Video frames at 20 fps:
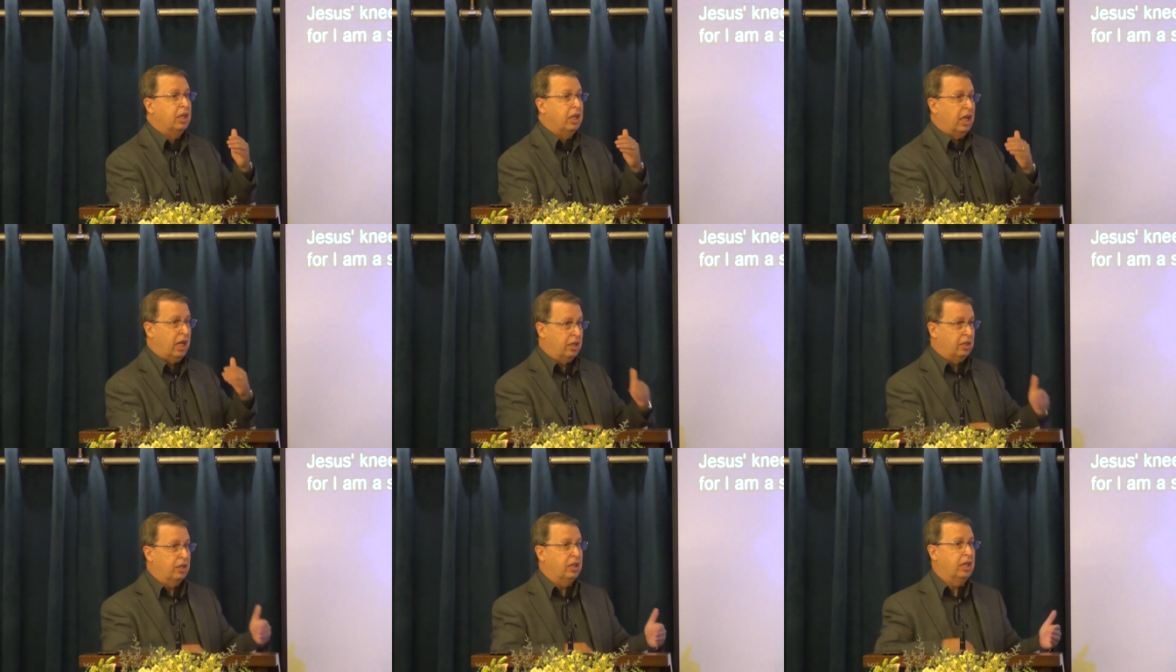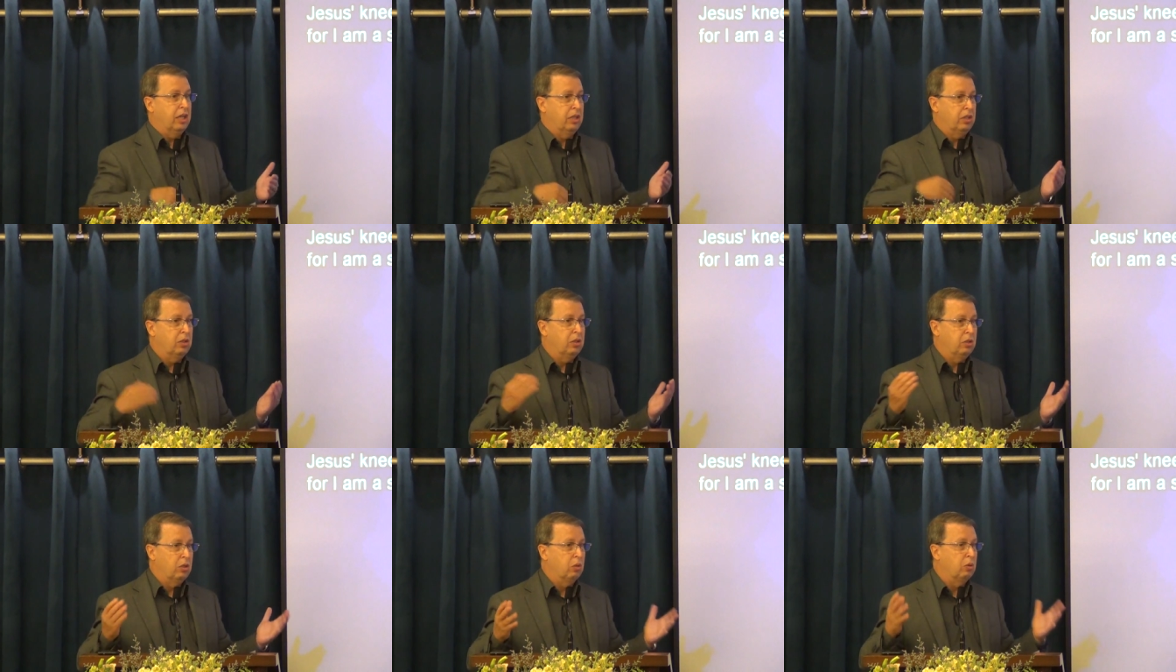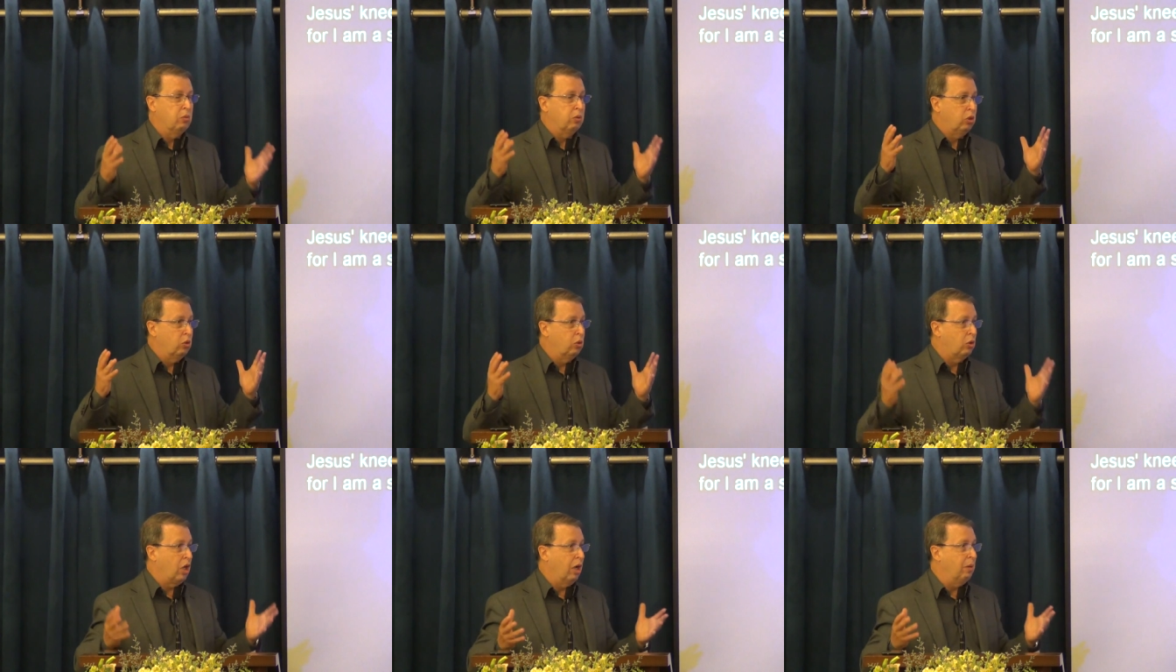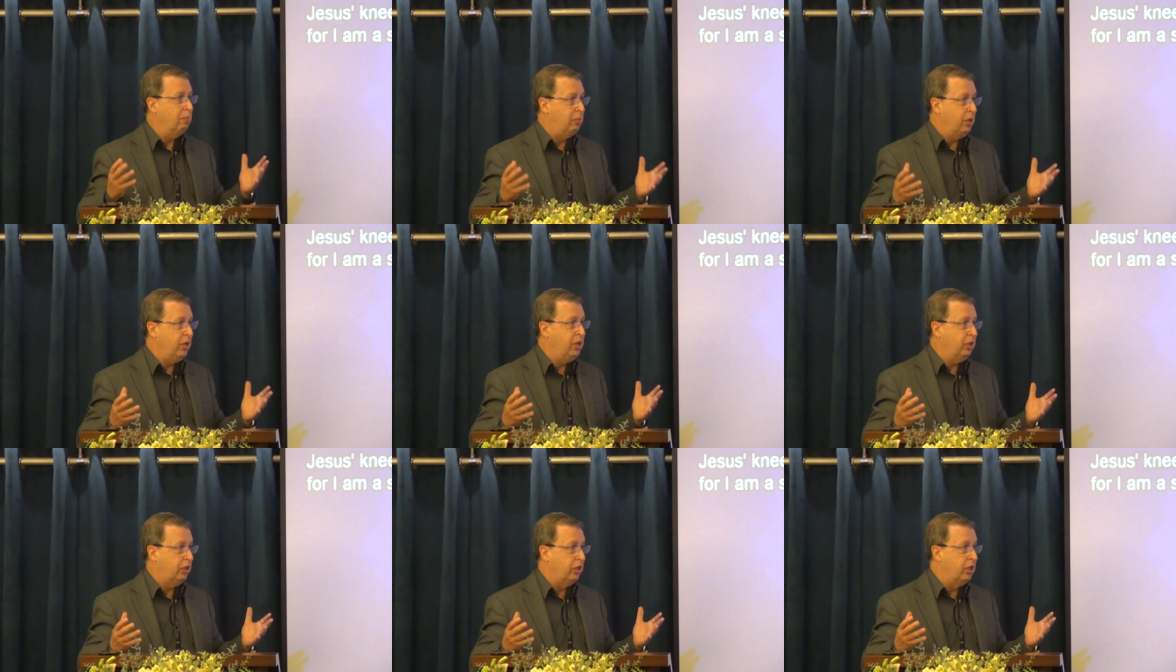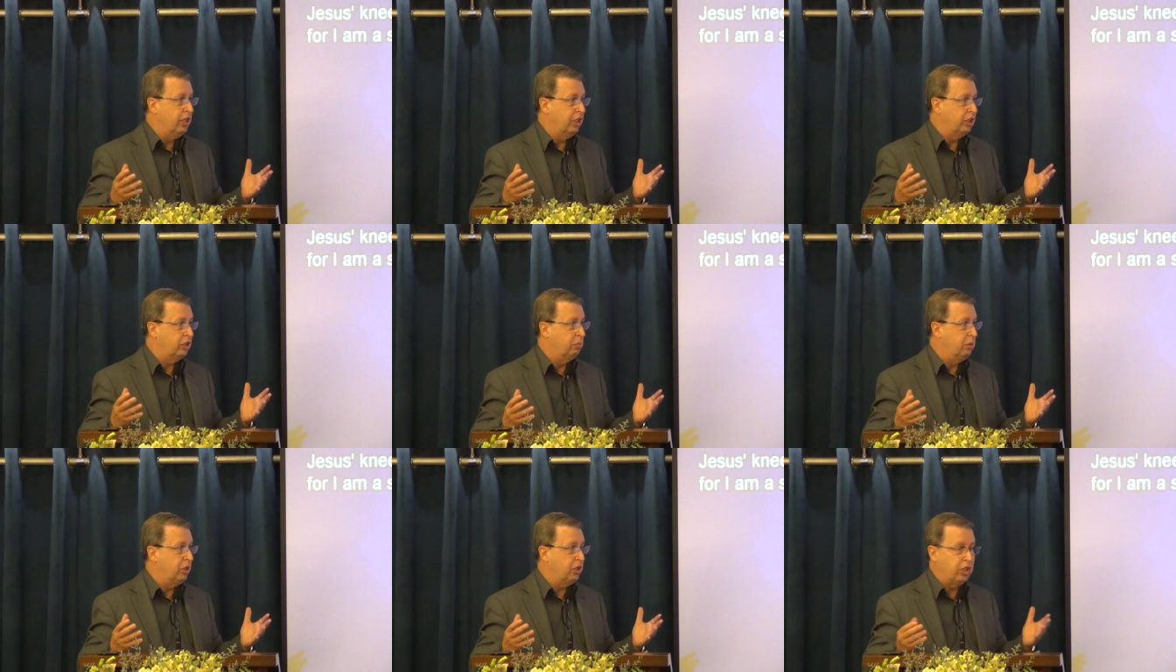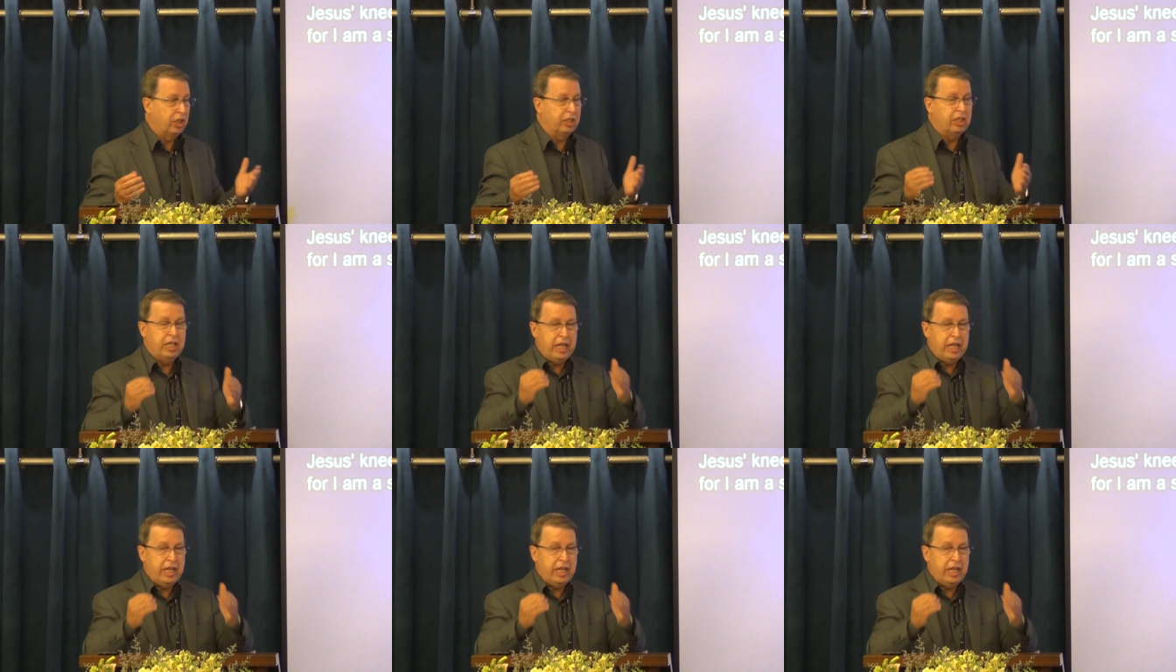and you know, to complete his mission.